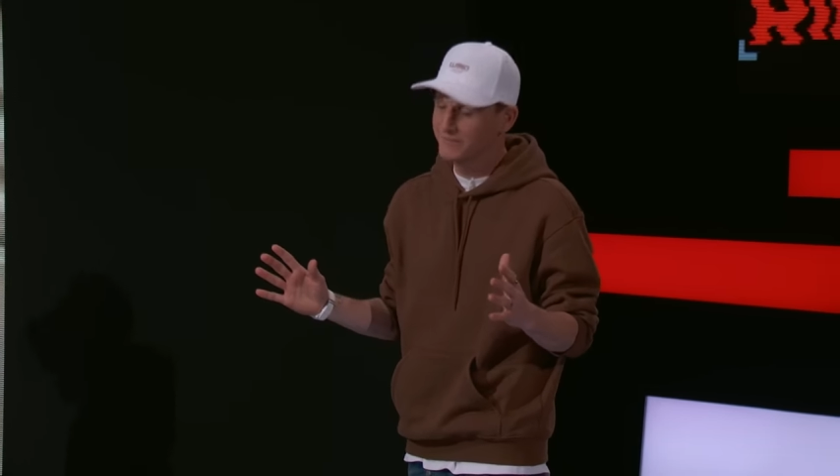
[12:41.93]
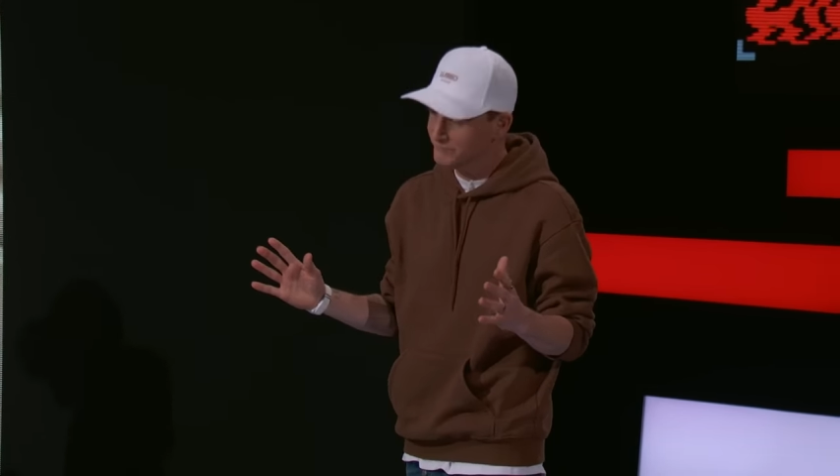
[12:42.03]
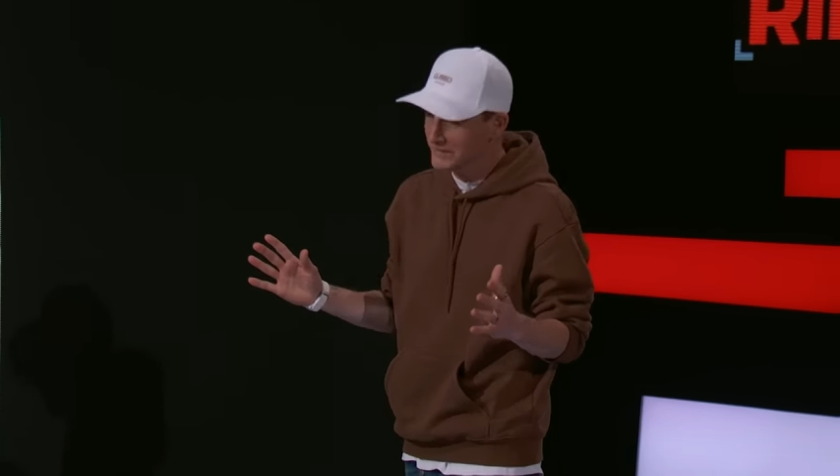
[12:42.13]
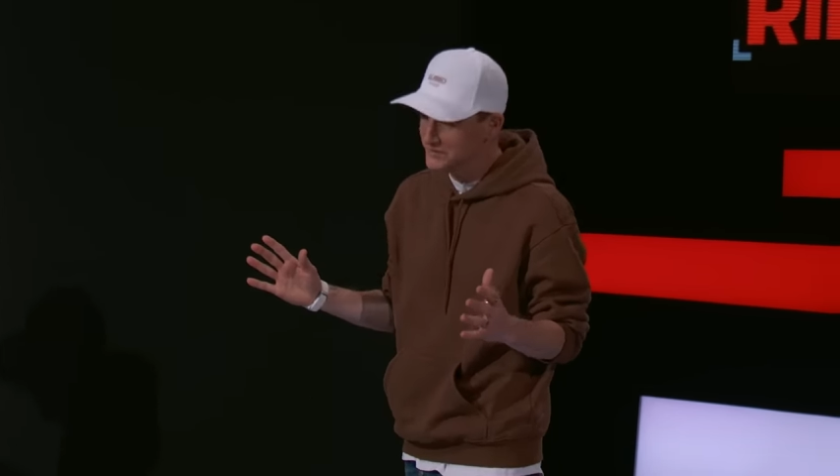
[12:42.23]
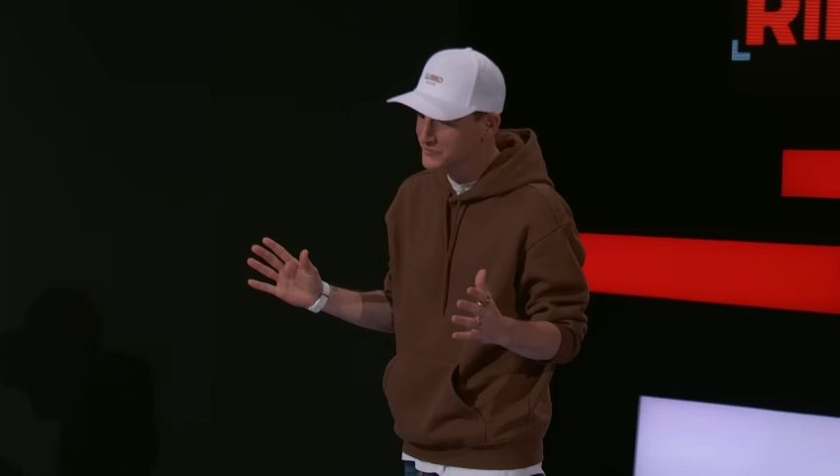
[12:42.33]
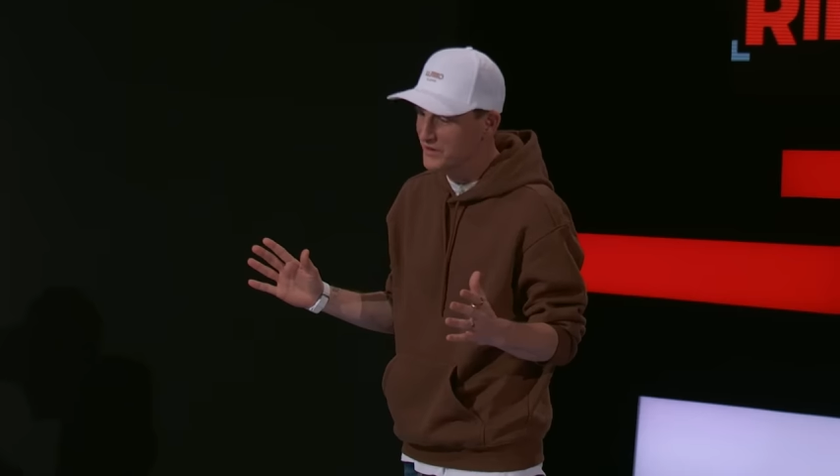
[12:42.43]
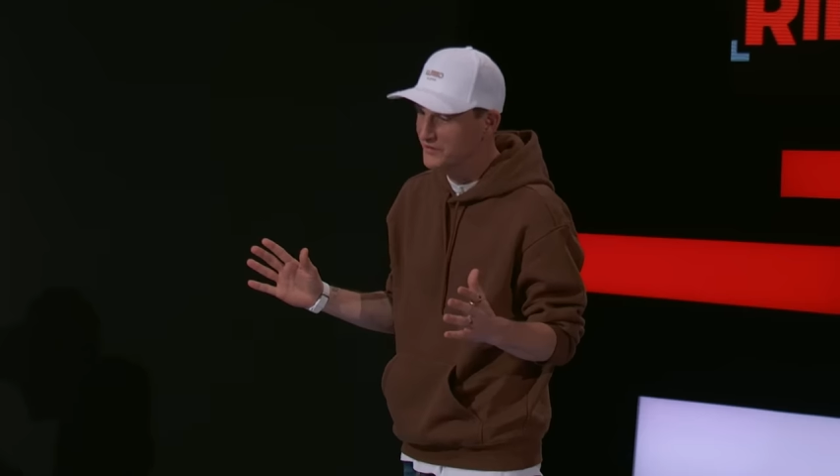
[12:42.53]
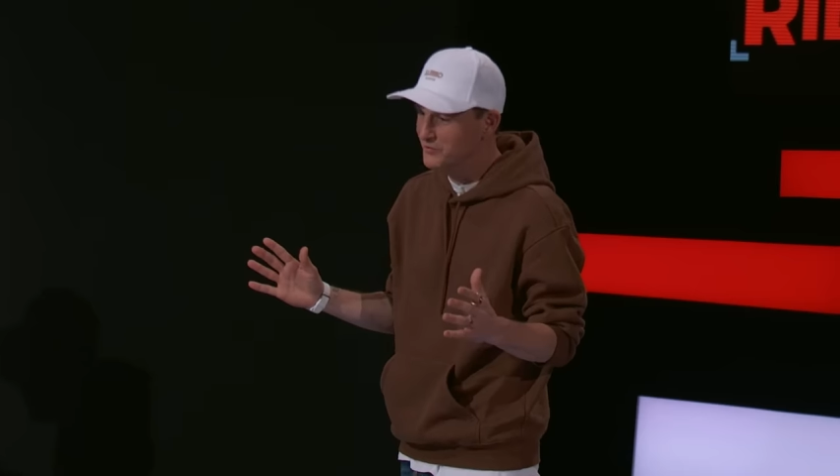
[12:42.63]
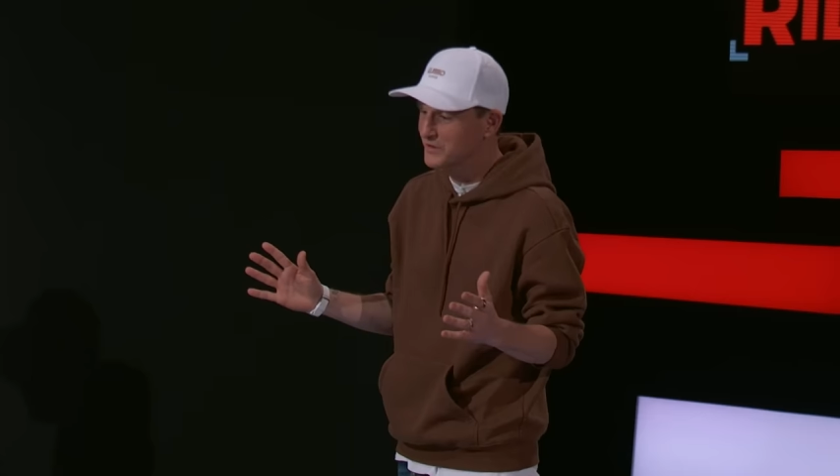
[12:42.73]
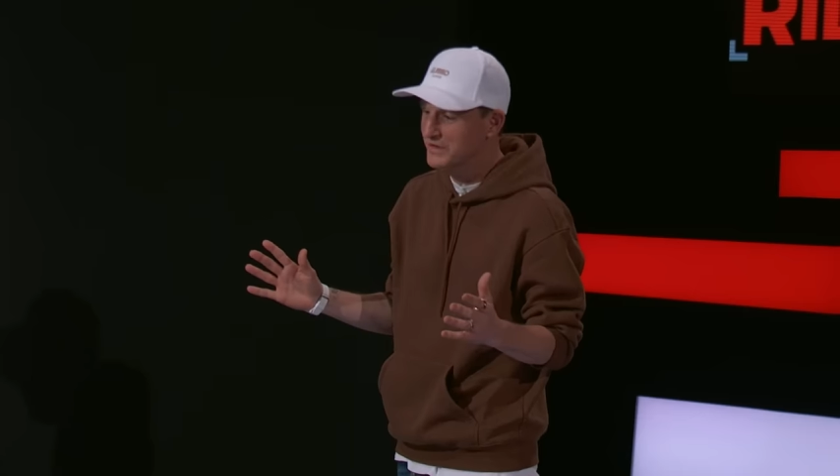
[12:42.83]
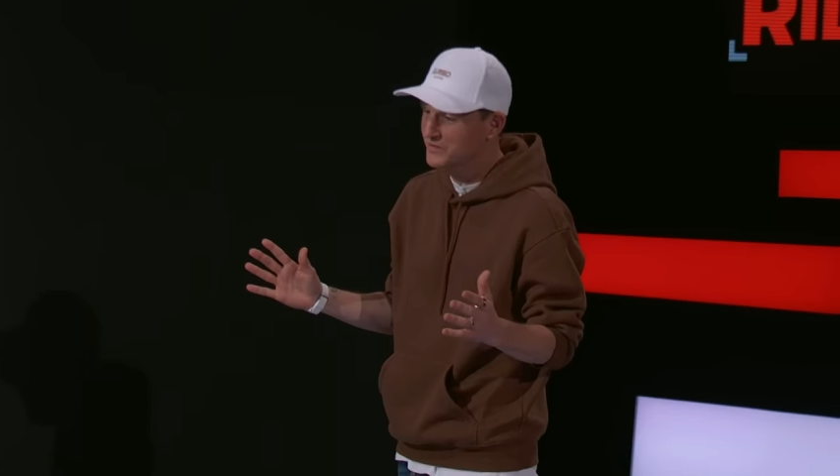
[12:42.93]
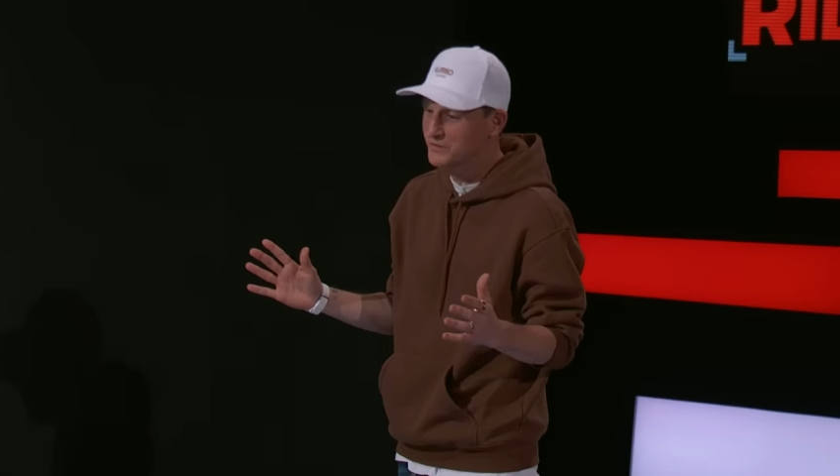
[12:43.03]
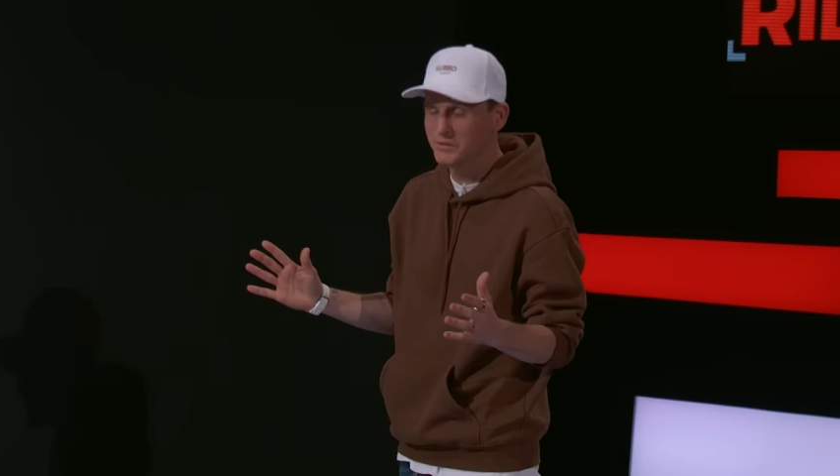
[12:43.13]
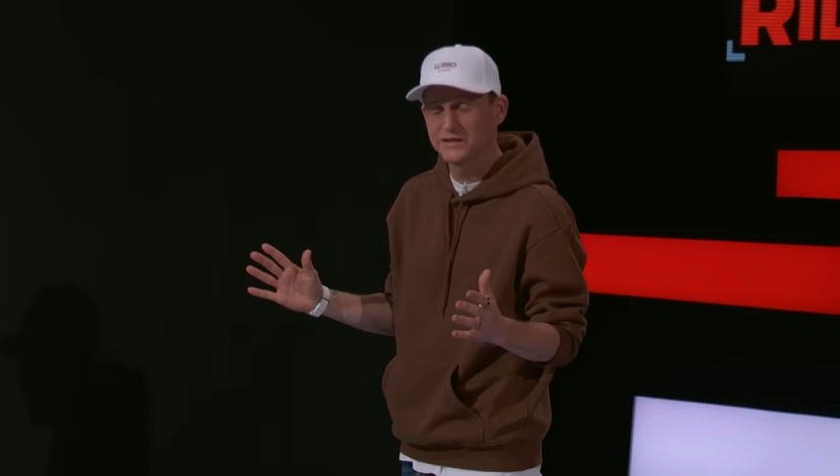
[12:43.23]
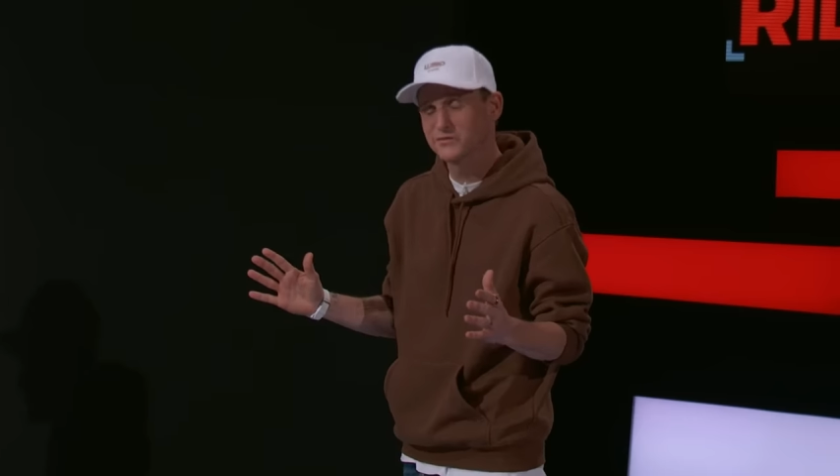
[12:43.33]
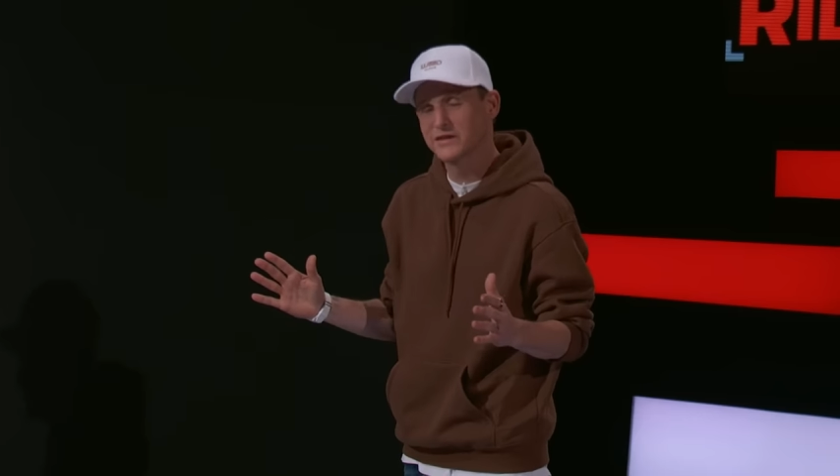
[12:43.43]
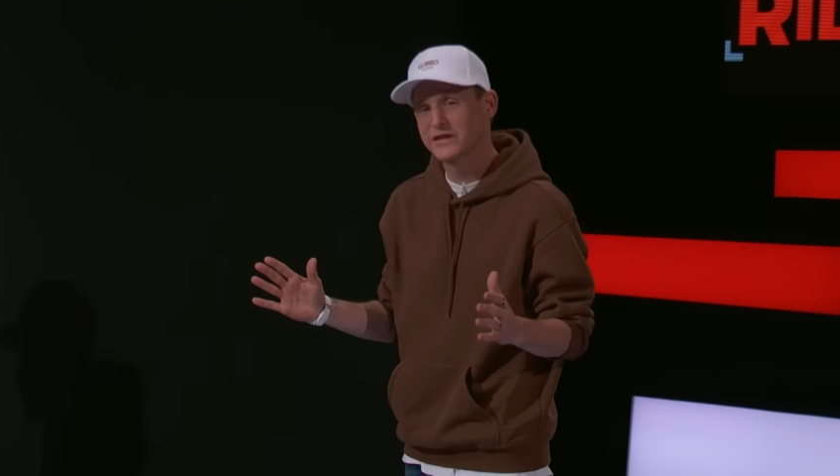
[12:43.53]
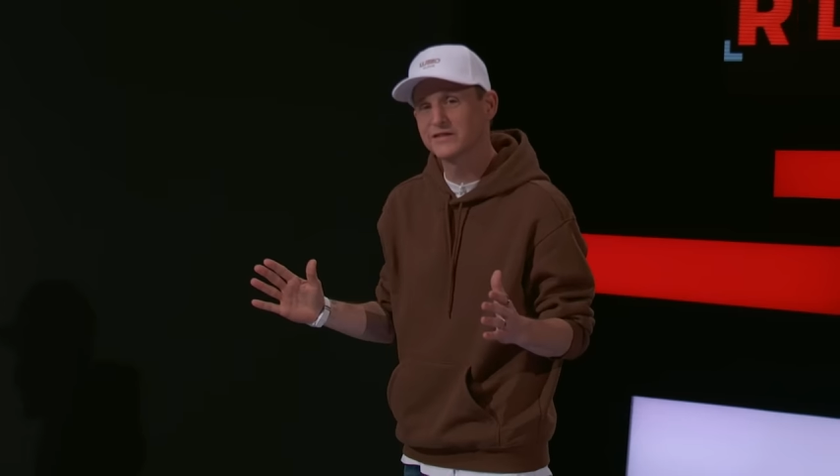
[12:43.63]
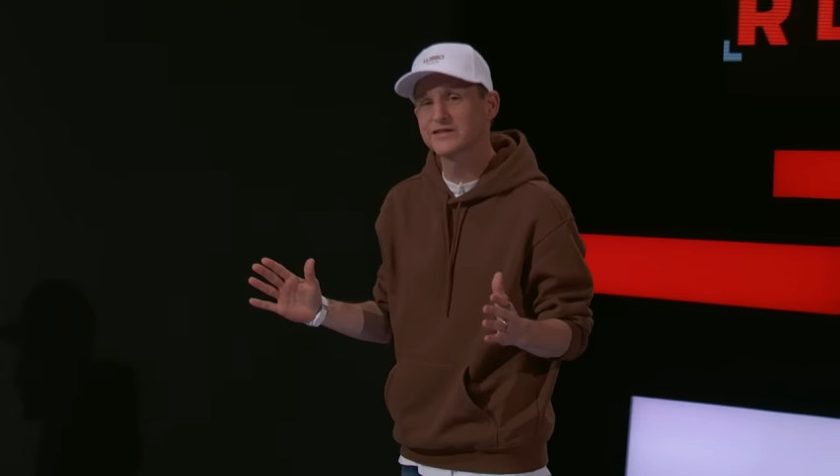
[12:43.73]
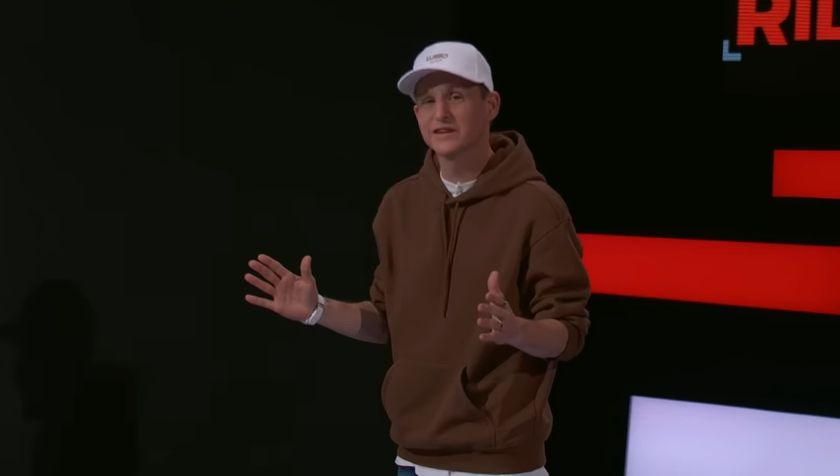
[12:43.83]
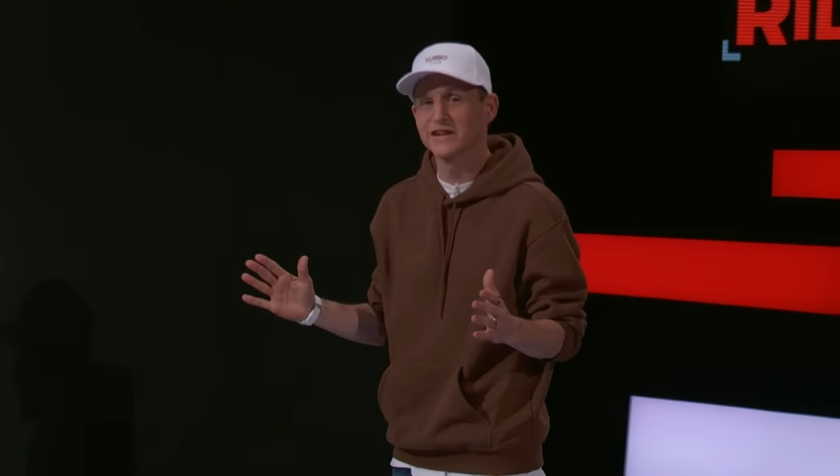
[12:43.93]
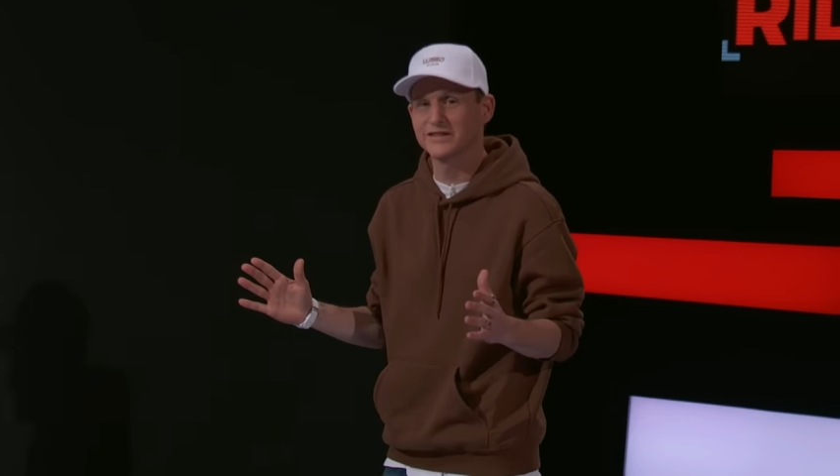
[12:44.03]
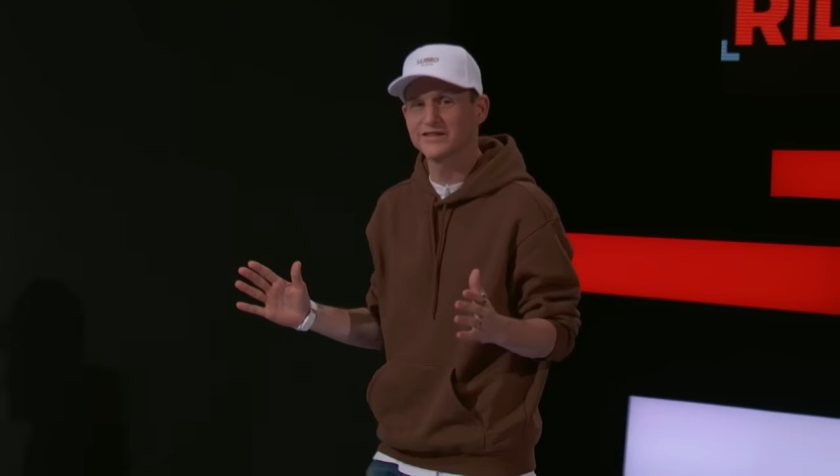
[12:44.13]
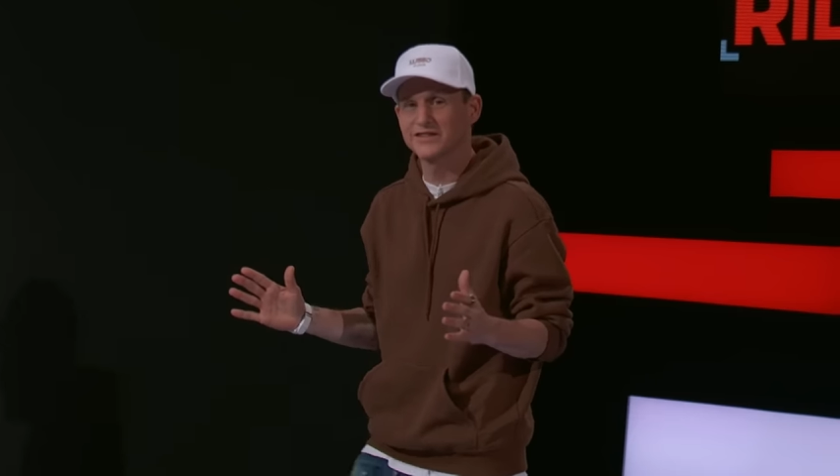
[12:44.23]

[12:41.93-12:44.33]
Yeah. I'd just rather live in a place where they don't exist.